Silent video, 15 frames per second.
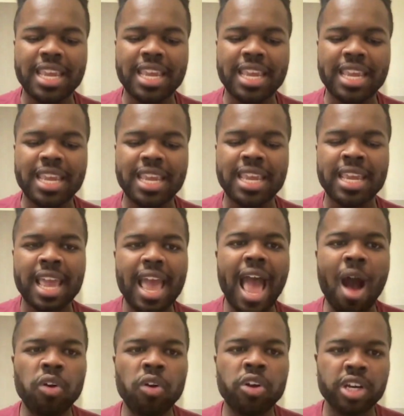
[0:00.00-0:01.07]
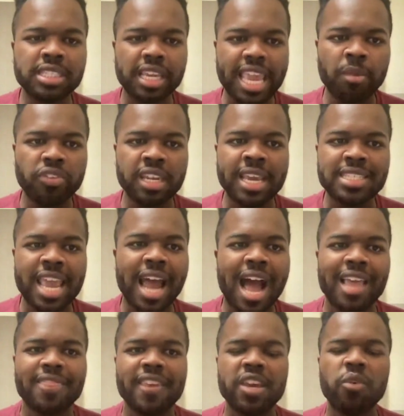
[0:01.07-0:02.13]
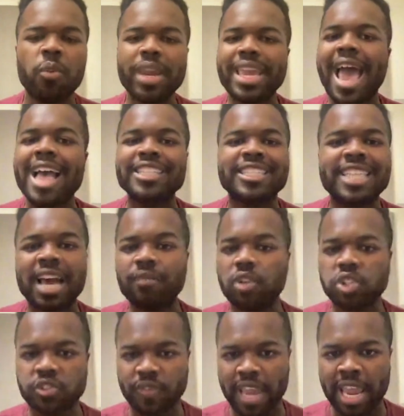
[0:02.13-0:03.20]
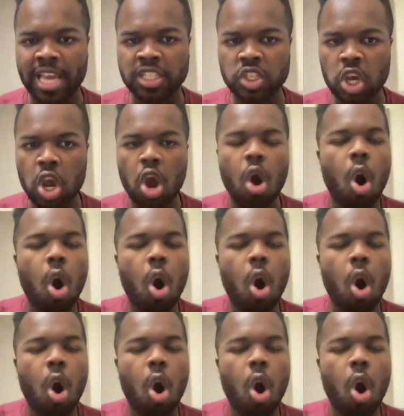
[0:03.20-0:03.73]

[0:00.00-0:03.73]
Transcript: how good Dougie Hamilton is, and I think we as Devils fans